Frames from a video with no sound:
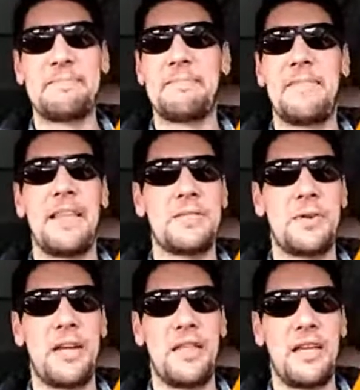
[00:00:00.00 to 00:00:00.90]
That's what I
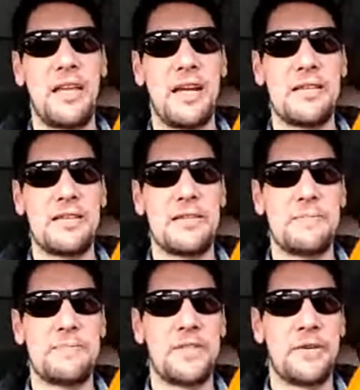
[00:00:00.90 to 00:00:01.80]
think that is.
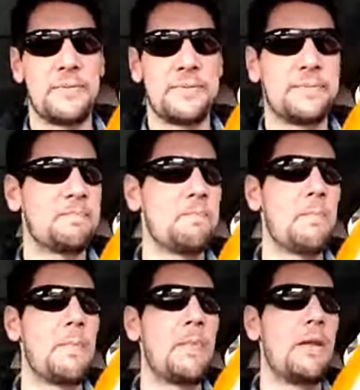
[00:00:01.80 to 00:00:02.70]
So
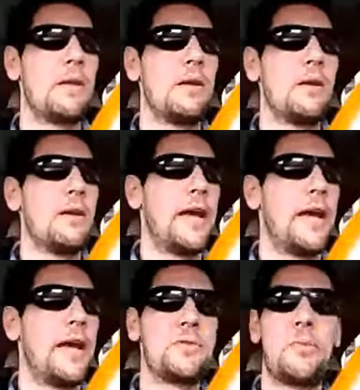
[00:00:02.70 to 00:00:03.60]

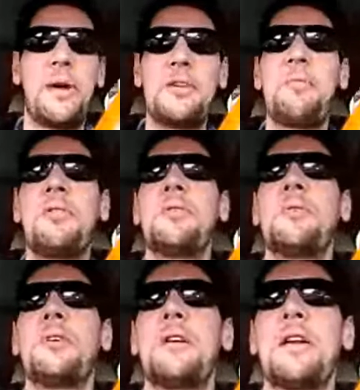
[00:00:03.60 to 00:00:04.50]
anyways, we're about to pull into
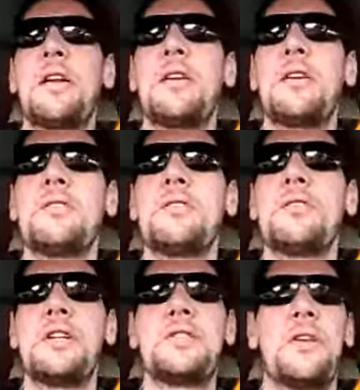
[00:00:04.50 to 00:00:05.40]
work. I got to concentrate
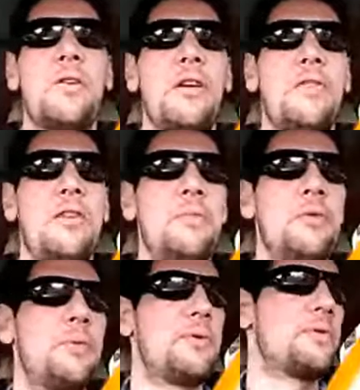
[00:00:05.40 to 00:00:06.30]
so I don't have any
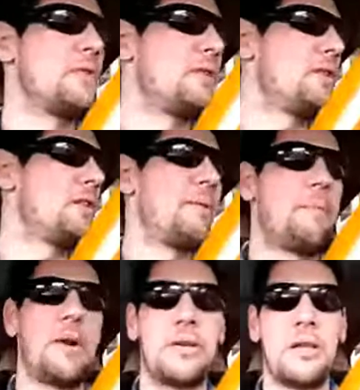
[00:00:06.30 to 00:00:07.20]
boopers in the
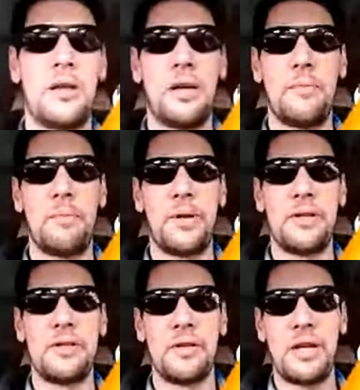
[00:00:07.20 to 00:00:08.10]
parking lot. But
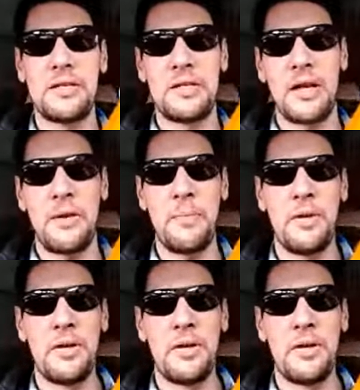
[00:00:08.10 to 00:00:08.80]
until next time,